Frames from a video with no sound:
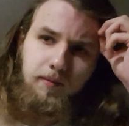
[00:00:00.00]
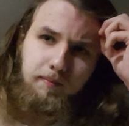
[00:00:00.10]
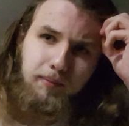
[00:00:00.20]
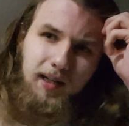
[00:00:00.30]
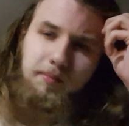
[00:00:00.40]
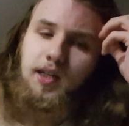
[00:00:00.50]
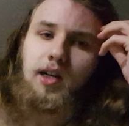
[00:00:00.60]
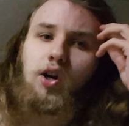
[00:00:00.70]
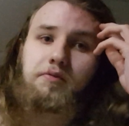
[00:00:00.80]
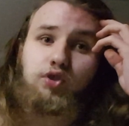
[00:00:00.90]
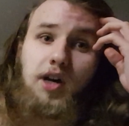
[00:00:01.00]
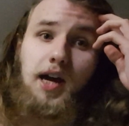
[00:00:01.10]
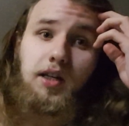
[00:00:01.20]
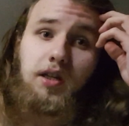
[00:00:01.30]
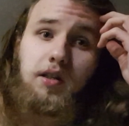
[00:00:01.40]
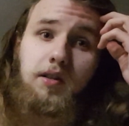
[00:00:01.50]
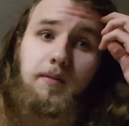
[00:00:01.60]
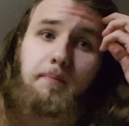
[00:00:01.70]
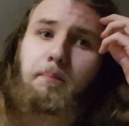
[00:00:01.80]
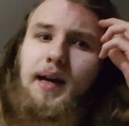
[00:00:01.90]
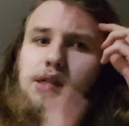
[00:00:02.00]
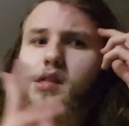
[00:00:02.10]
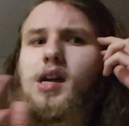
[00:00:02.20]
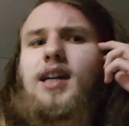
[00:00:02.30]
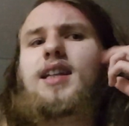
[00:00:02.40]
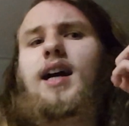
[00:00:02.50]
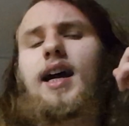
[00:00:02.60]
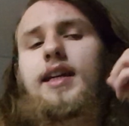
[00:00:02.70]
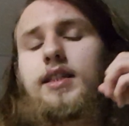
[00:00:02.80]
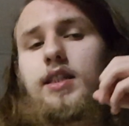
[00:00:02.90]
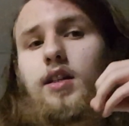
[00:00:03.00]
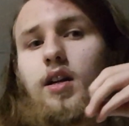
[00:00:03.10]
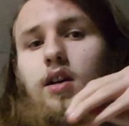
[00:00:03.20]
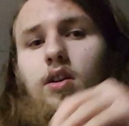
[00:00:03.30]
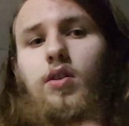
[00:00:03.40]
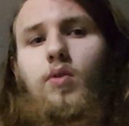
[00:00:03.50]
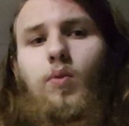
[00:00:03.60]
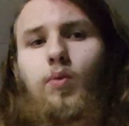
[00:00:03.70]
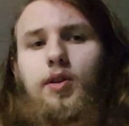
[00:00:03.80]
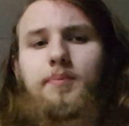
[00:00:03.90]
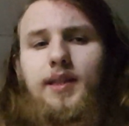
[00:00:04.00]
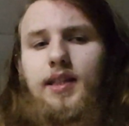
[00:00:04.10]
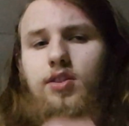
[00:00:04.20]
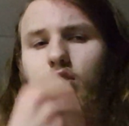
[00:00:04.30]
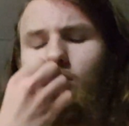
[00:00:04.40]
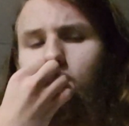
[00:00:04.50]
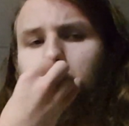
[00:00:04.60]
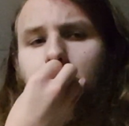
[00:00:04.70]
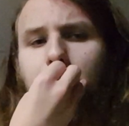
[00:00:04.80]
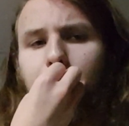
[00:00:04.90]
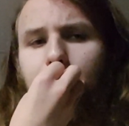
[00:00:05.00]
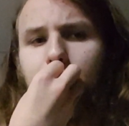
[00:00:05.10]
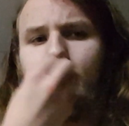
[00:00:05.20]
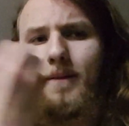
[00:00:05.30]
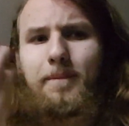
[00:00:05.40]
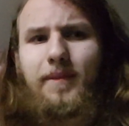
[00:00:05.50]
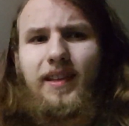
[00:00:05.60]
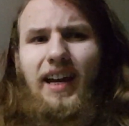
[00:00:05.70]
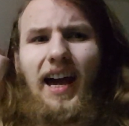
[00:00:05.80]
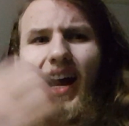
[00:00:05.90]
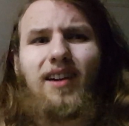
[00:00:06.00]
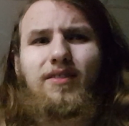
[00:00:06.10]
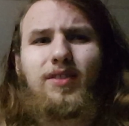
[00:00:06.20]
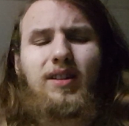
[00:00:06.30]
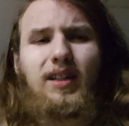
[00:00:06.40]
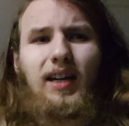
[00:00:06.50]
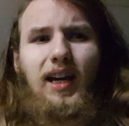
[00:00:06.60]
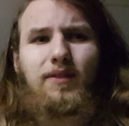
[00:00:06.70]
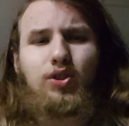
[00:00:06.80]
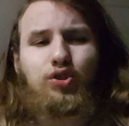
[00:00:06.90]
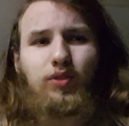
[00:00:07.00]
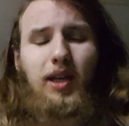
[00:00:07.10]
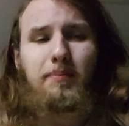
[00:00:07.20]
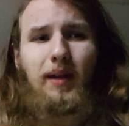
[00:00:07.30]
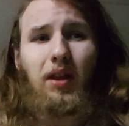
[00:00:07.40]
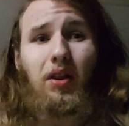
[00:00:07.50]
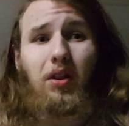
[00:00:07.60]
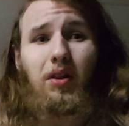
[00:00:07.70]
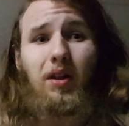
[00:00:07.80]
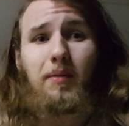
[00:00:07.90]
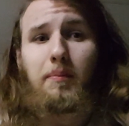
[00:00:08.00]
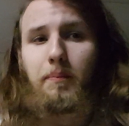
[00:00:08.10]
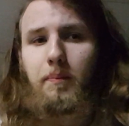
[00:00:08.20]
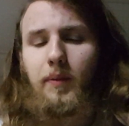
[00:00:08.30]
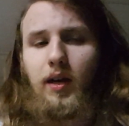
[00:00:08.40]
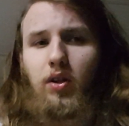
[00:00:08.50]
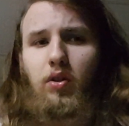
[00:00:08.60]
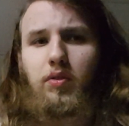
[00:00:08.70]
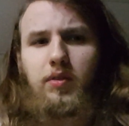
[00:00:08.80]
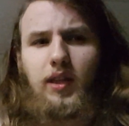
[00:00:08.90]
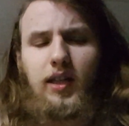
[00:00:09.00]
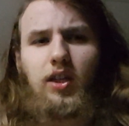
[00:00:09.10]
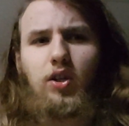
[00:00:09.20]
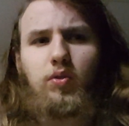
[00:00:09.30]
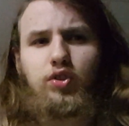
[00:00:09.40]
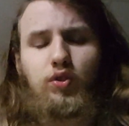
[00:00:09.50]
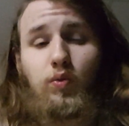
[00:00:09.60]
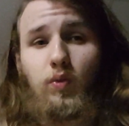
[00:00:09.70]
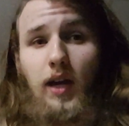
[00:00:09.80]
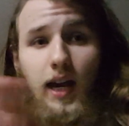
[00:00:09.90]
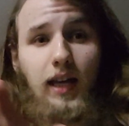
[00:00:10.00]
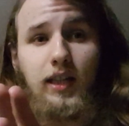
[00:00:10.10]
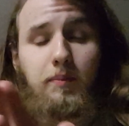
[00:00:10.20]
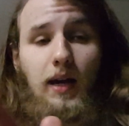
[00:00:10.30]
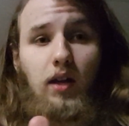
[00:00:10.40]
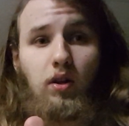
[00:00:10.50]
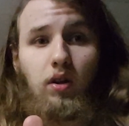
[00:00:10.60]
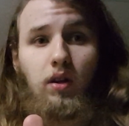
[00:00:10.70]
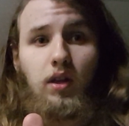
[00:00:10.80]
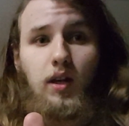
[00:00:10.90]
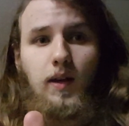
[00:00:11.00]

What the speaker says: But I'm getting off track. My second idea would be to have a trait medal that can go to any medal,